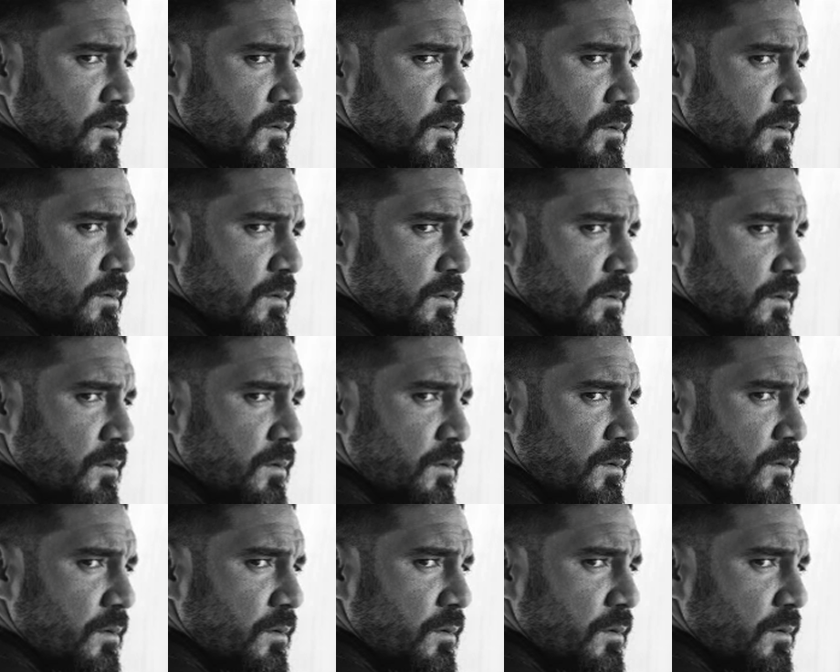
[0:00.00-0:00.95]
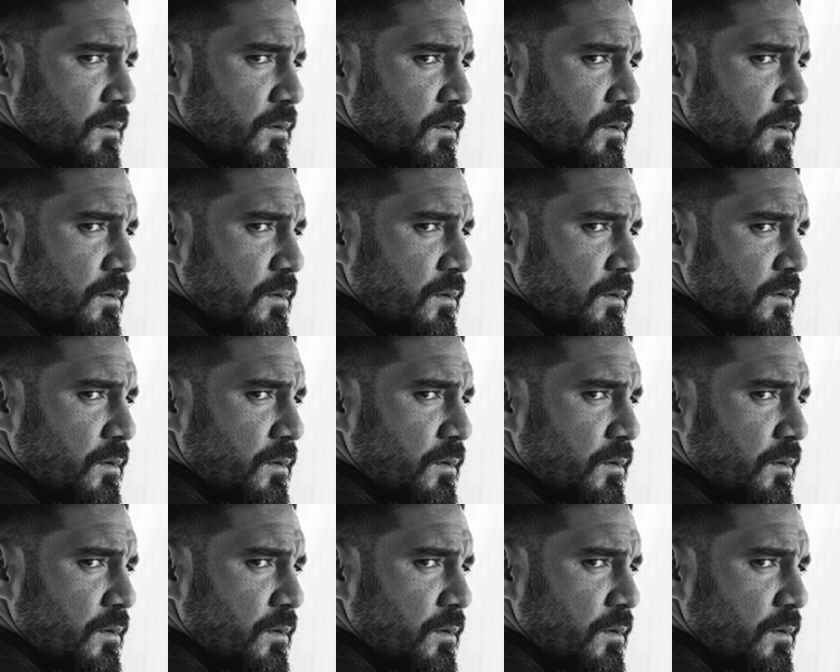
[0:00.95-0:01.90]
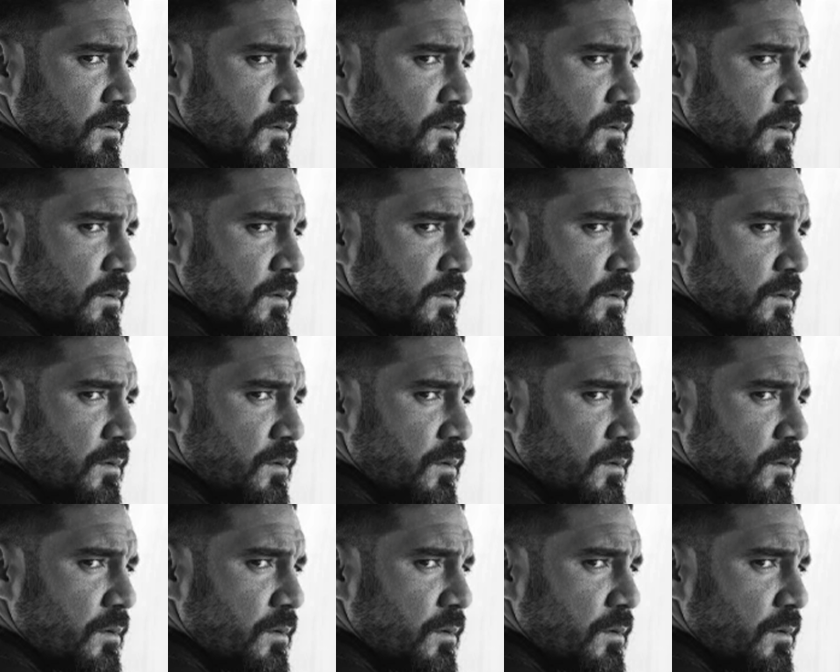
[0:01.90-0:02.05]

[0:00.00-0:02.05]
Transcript: (not speaking)